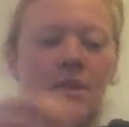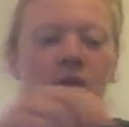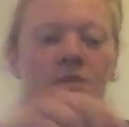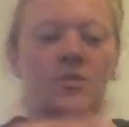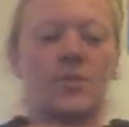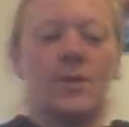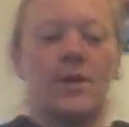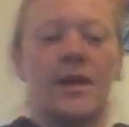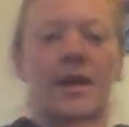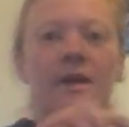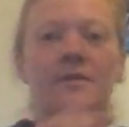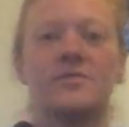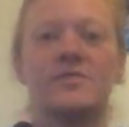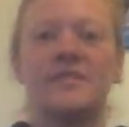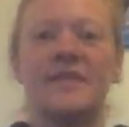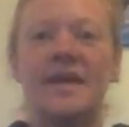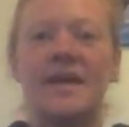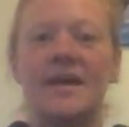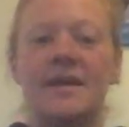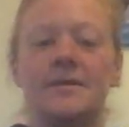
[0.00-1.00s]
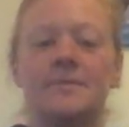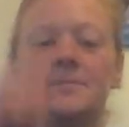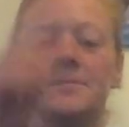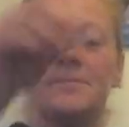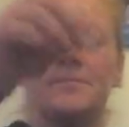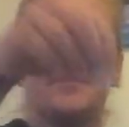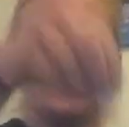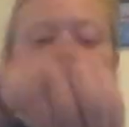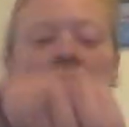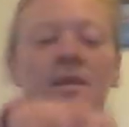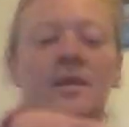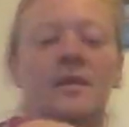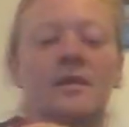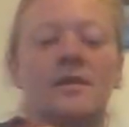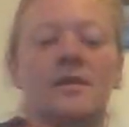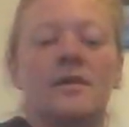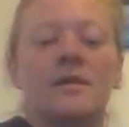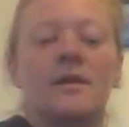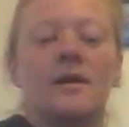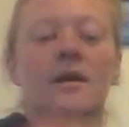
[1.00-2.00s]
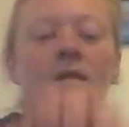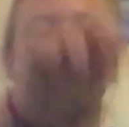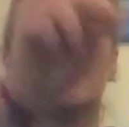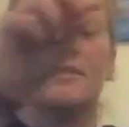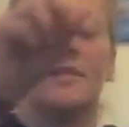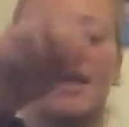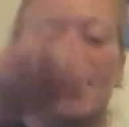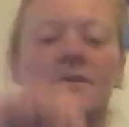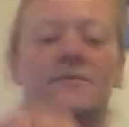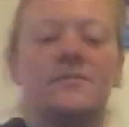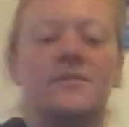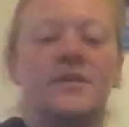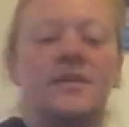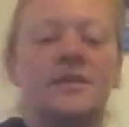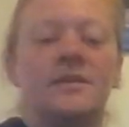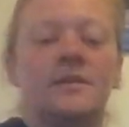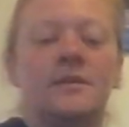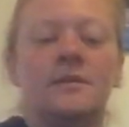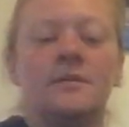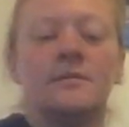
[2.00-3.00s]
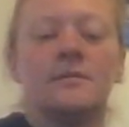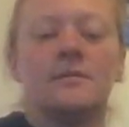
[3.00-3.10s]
So we have 10, 11,